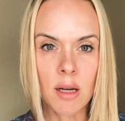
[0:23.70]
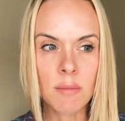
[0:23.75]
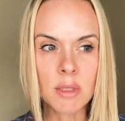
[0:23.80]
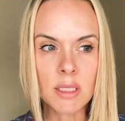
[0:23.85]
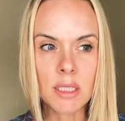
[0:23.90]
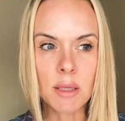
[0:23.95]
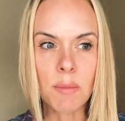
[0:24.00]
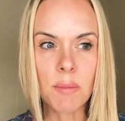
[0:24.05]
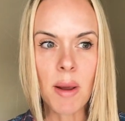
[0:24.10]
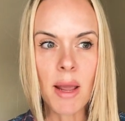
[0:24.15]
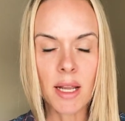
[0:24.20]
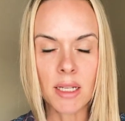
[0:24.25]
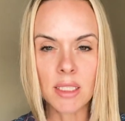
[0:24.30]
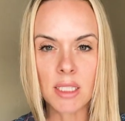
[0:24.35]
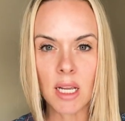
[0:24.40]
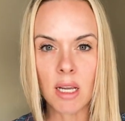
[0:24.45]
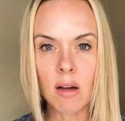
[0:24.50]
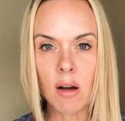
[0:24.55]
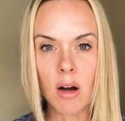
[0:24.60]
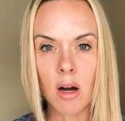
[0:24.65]

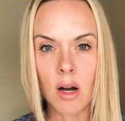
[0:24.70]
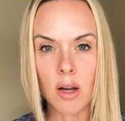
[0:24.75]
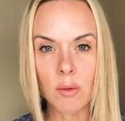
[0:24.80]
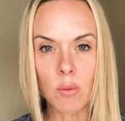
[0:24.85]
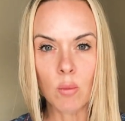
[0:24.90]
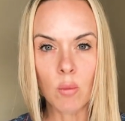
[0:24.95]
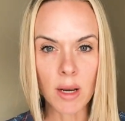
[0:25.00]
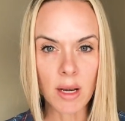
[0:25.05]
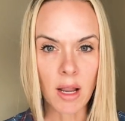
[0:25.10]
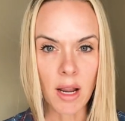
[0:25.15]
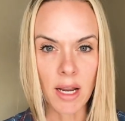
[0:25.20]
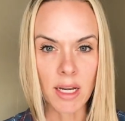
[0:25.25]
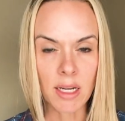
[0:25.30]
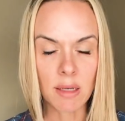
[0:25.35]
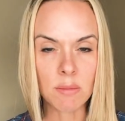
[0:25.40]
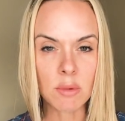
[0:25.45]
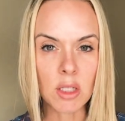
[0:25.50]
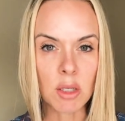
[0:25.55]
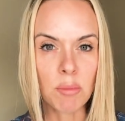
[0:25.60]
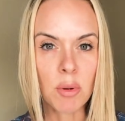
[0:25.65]
depending on what
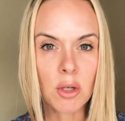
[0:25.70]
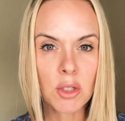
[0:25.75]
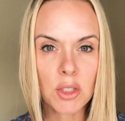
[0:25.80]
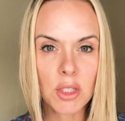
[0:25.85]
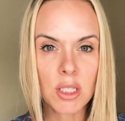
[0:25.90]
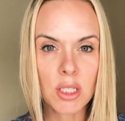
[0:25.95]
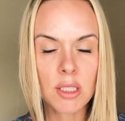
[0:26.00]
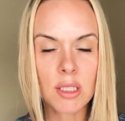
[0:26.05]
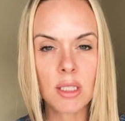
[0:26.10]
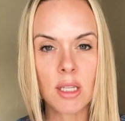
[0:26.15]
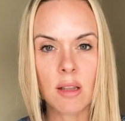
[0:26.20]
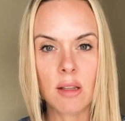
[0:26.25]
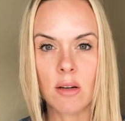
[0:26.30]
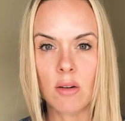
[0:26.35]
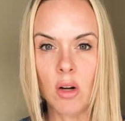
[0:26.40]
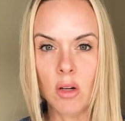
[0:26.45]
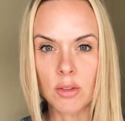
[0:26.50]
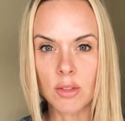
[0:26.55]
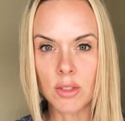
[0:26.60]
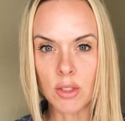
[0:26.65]
items you purchased and then
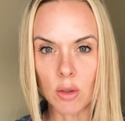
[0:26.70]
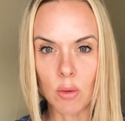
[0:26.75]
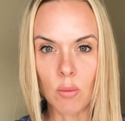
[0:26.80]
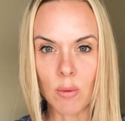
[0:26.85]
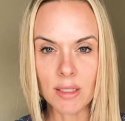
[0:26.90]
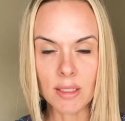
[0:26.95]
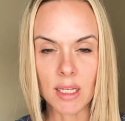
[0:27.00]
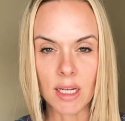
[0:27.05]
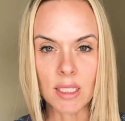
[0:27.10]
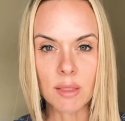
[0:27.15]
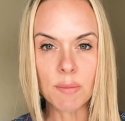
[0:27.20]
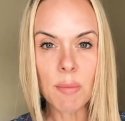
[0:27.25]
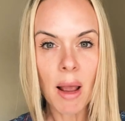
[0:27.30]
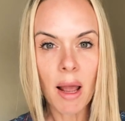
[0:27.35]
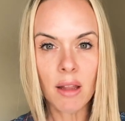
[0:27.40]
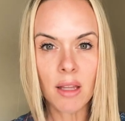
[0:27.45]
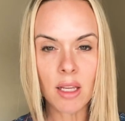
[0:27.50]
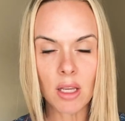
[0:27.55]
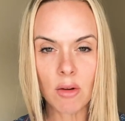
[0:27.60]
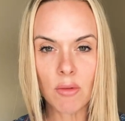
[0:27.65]
also what size
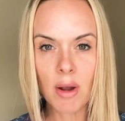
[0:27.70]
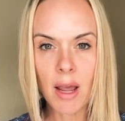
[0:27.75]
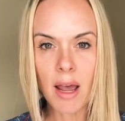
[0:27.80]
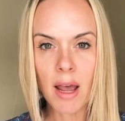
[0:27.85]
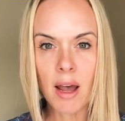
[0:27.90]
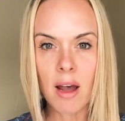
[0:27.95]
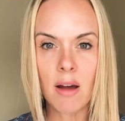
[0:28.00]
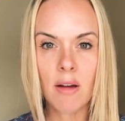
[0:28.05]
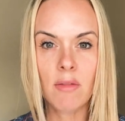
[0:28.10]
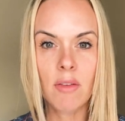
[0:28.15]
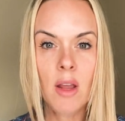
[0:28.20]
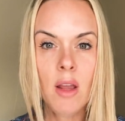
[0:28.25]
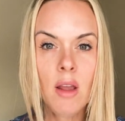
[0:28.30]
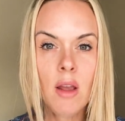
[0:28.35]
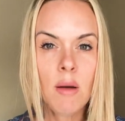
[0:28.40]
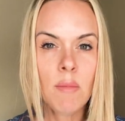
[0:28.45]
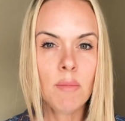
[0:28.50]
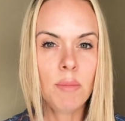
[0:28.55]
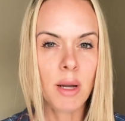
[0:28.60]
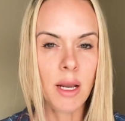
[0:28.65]
palette you have.
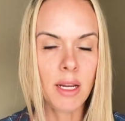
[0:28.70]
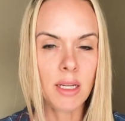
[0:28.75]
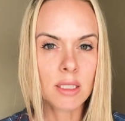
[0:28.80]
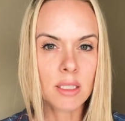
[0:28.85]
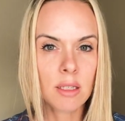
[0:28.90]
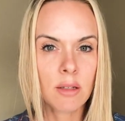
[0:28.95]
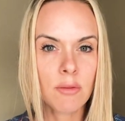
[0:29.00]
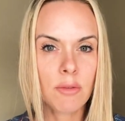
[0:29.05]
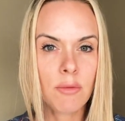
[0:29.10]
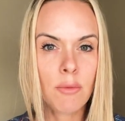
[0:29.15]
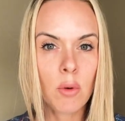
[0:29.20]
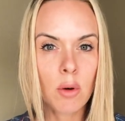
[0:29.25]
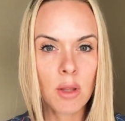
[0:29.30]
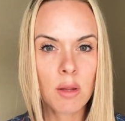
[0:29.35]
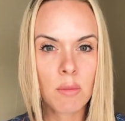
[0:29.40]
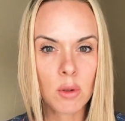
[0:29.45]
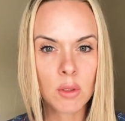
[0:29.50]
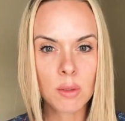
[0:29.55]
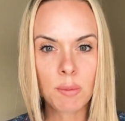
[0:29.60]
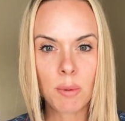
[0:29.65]
But for the
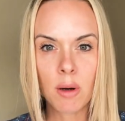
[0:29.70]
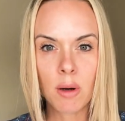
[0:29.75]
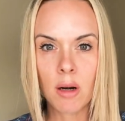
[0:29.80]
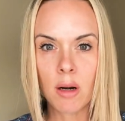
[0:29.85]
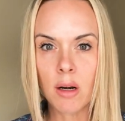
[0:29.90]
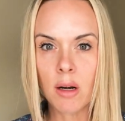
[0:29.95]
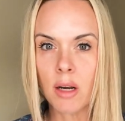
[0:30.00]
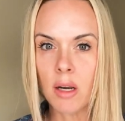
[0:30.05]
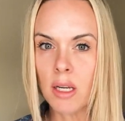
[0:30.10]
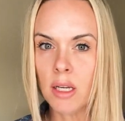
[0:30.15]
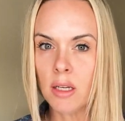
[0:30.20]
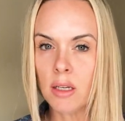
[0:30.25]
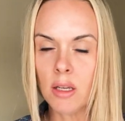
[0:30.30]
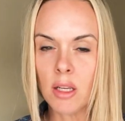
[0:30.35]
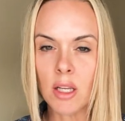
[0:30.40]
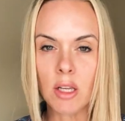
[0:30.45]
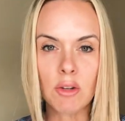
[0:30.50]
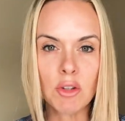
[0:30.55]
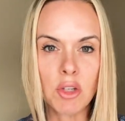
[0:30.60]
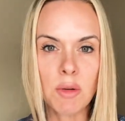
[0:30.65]
most part,
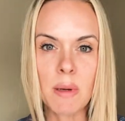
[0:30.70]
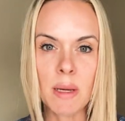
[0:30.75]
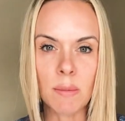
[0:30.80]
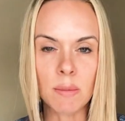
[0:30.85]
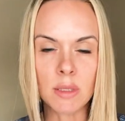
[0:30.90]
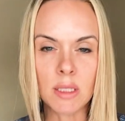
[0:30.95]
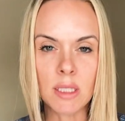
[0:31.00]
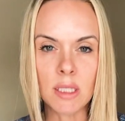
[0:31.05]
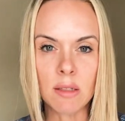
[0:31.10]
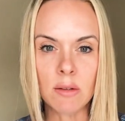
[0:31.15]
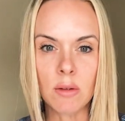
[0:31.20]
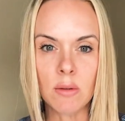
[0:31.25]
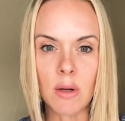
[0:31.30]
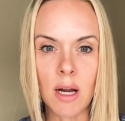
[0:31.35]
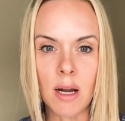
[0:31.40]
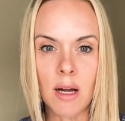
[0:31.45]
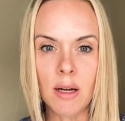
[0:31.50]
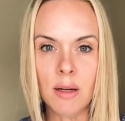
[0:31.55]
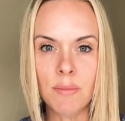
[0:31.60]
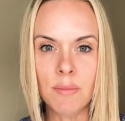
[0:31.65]
you should be able
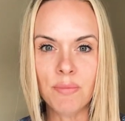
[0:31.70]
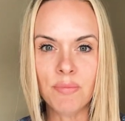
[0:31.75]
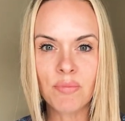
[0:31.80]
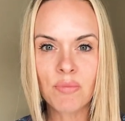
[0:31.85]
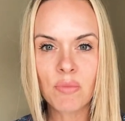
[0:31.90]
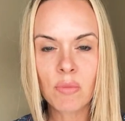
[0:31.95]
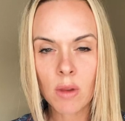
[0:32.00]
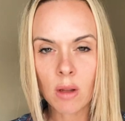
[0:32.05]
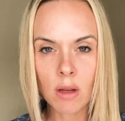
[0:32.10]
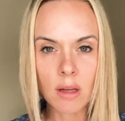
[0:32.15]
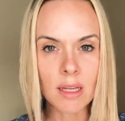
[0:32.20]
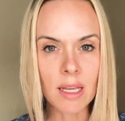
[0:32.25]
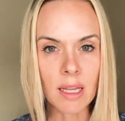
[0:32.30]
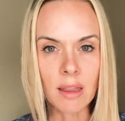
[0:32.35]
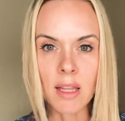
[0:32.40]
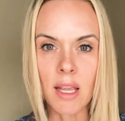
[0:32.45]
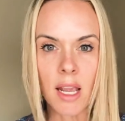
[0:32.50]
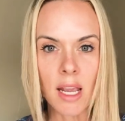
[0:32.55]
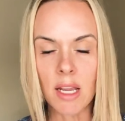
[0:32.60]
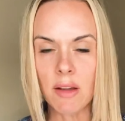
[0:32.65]
to get
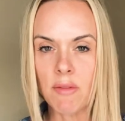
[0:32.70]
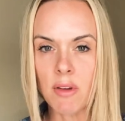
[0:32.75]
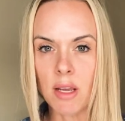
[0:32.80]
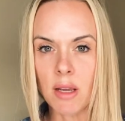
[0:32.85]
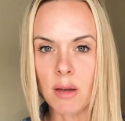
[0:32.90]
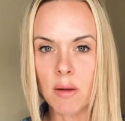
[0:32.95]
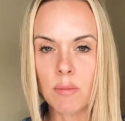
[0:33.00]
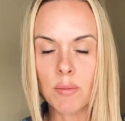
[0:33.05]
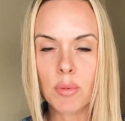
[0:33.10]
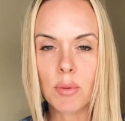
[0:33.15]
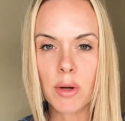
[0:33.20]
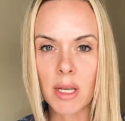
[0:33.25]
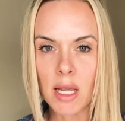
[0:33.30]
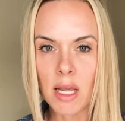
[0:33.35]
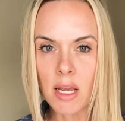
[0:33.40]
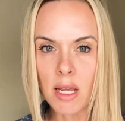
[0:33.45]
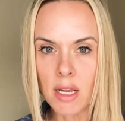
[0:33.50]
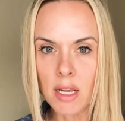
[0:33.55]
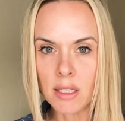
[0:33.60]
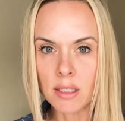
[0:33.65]
the hang of it
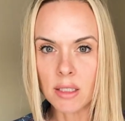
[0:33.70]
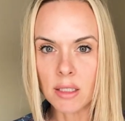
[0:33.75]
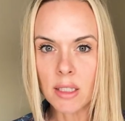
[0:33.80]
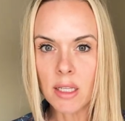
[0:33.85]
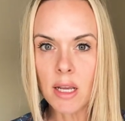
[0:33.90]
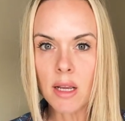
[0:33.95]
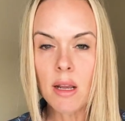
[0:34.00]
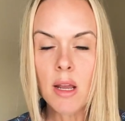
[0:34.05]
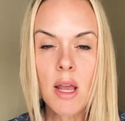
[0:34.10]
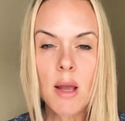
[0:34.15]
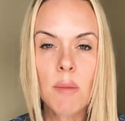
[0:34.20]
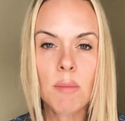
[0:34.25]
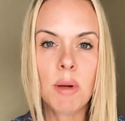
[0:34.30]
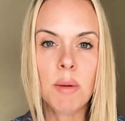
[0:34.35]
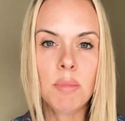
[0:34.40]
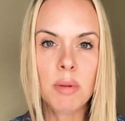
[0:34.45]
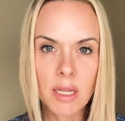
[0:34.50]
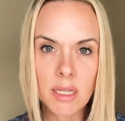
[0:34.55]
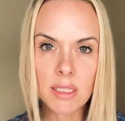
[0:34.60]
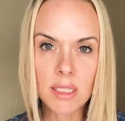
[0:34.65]
pretty easily.
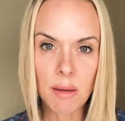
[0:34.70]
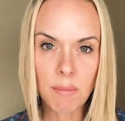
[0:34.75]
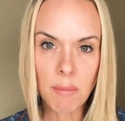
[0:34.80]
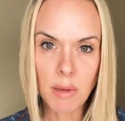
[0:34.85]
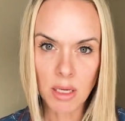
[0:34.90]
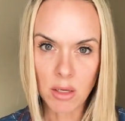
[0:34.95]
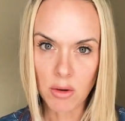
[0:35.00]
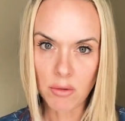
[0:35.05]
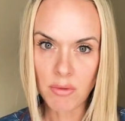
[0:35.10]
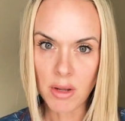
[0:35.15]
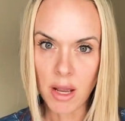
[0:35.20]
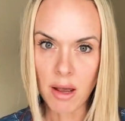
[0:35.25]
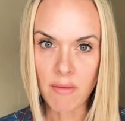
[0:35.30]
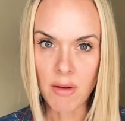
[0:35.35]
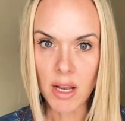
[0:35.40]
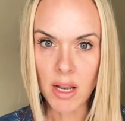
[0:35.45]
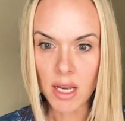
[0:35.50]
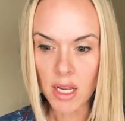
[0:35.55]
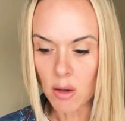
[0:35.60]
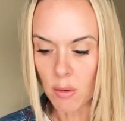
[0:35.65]
But please let me know if you have
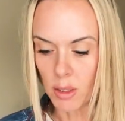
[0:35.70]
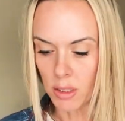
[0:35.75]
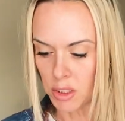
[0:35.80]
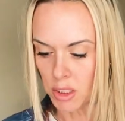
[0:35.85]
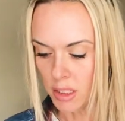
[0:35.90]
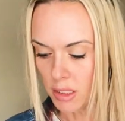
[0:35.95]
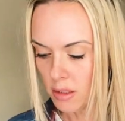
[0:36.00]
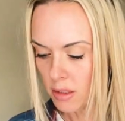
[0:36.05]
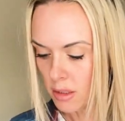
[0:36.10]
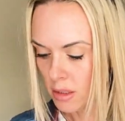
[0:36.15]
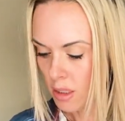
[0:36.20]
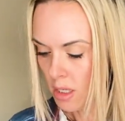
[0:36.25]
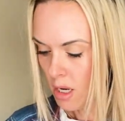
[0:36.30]
any questions.